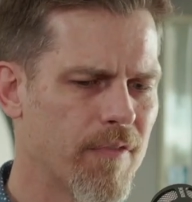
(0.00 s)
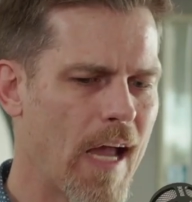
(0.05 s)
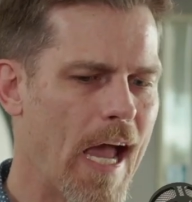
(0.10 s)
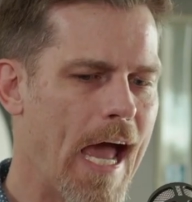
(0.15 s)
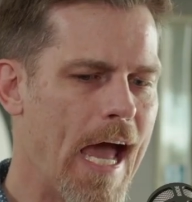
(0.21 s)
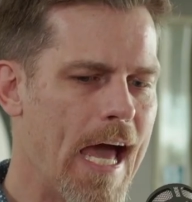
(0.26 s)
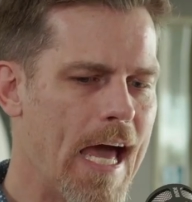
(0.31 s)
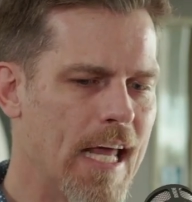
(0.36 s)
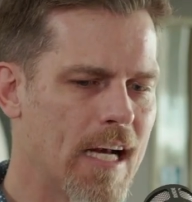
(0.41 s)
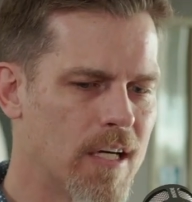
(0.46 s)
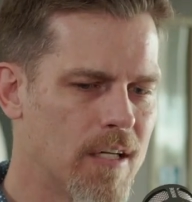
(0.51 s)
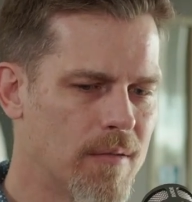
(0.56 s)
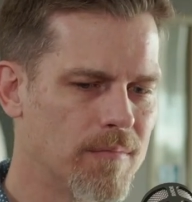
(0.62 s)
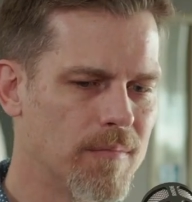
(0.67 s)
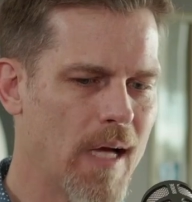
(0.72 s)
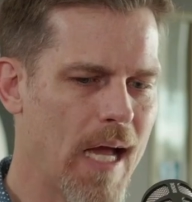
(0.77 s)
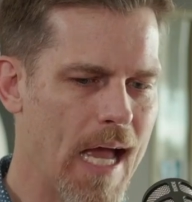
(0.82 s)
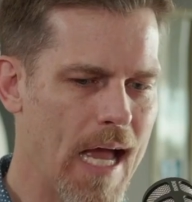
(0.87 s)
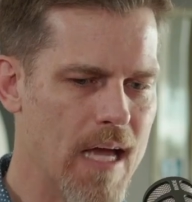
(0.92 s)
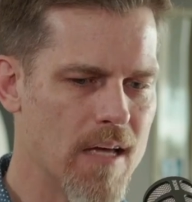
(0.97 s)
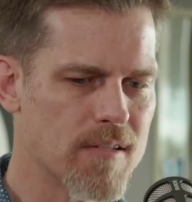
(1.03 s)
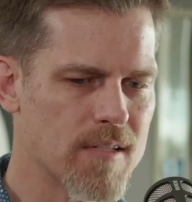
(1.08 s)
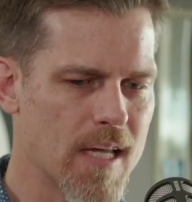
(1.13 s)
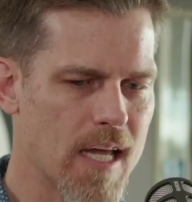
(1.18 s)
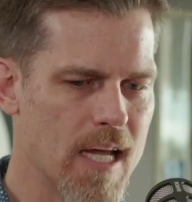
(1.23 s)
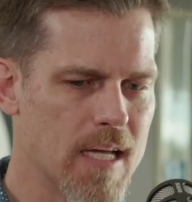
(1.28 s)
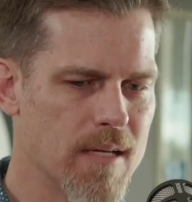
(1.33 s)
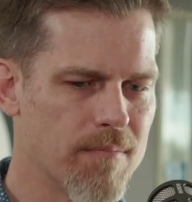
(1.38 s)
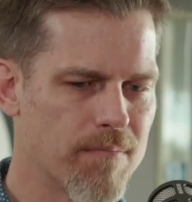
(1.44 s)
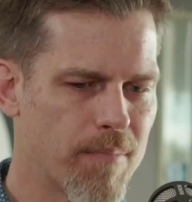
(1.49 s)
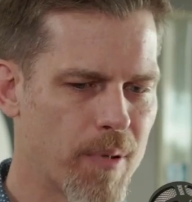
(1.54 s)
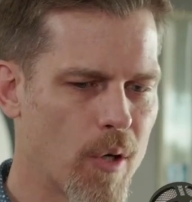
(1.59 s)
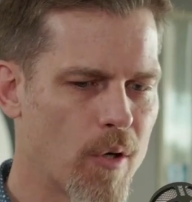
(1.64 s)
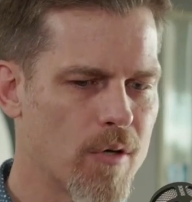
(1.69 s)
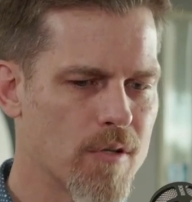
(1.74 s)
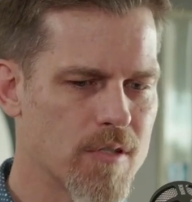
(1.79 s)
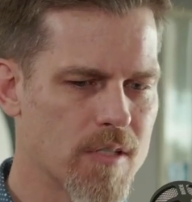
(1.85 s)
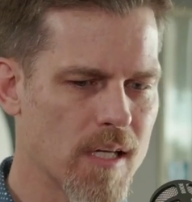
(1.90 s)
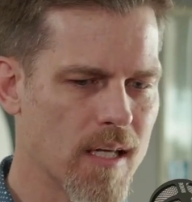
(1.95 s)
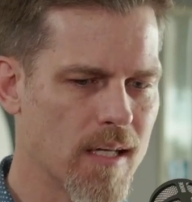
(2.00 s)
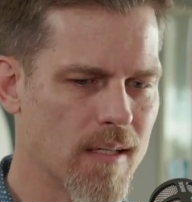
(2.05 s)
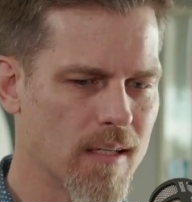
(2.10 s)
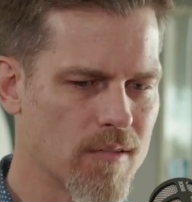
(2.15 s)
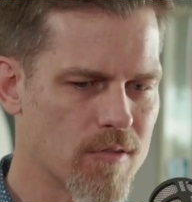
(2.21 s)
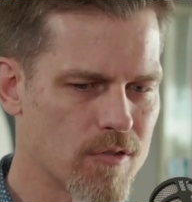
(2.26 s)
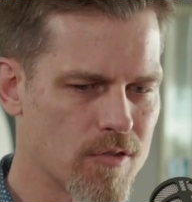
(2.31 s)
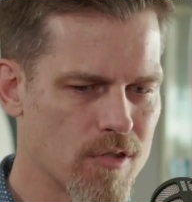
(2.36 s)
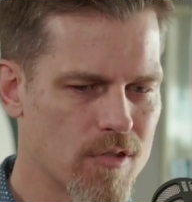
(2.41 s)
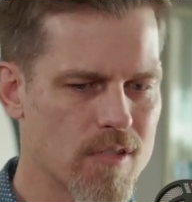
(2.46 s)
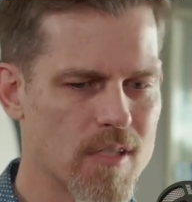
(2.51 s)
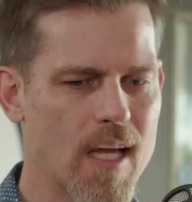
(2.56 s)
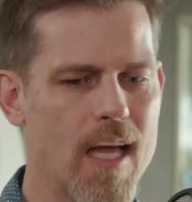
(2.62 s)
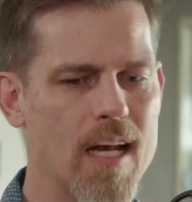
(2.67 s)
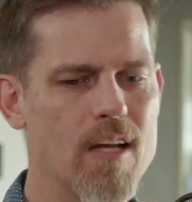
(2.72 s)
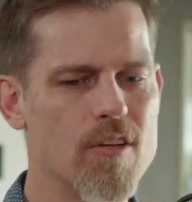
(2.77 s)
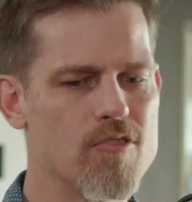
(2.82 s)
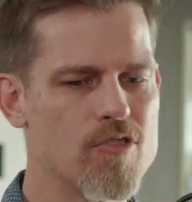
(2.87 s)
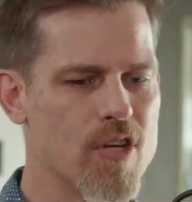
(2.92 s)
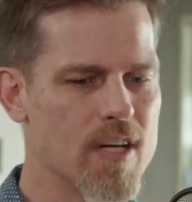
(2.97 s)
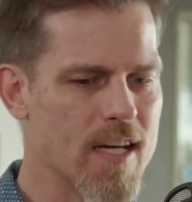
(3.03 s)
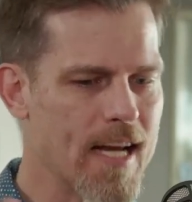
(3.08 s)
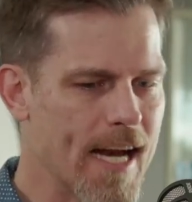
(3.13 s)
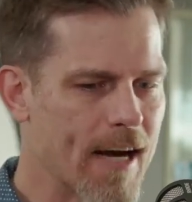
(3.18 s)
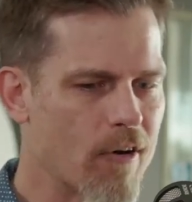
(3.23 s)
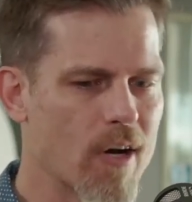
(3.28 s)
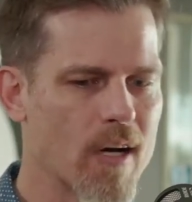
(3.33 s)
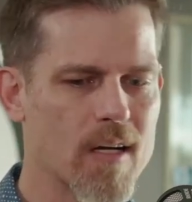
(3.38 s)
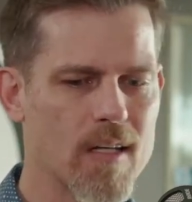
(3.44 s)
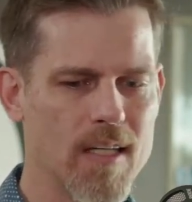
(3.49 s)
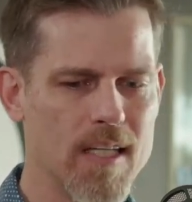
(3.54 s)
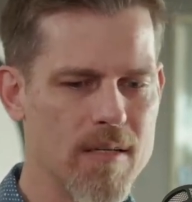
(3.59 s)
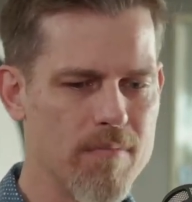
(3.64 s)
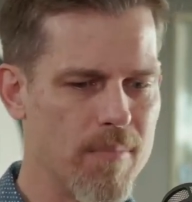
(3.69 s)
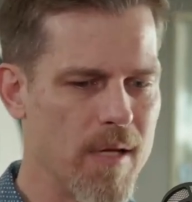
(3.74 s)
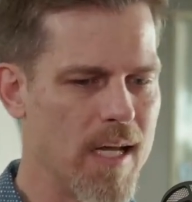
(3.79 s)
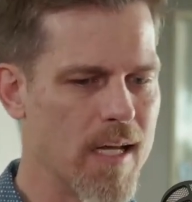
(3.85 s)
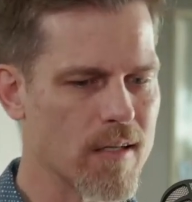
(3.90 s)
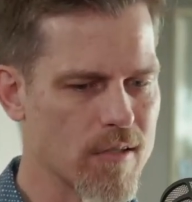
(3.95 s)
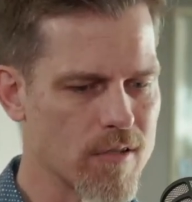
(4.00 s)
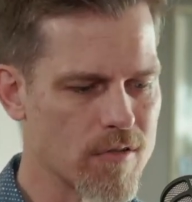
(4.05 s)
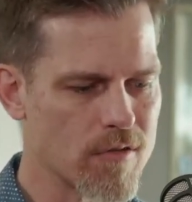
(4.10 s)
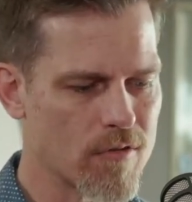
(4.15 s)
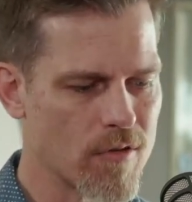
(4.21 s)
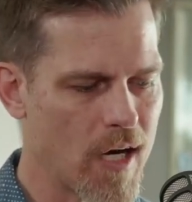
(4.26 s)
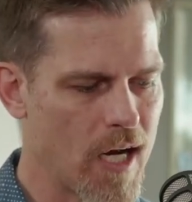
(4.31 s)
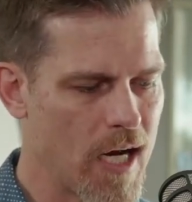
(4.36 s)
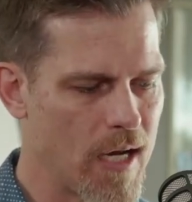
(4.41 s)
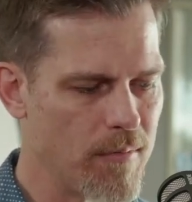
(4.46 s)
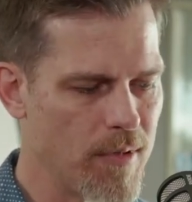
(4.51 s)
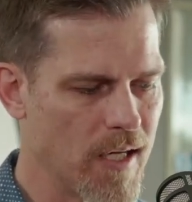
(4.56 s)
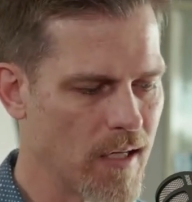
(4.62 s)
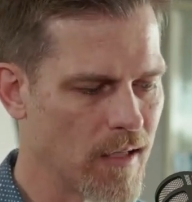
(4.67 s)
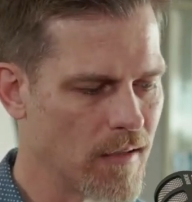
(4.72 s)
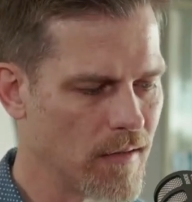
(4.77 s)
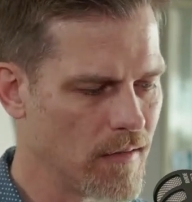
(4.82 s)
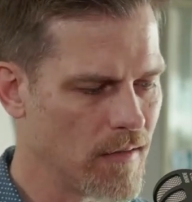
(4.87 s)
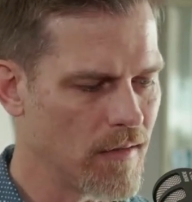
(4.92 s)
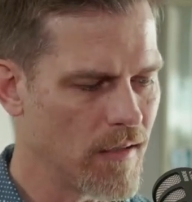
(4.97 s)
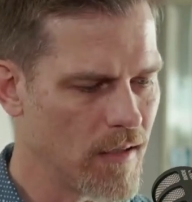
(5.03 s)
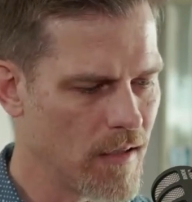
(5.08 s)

Adam as a person is just kind of generically being describing,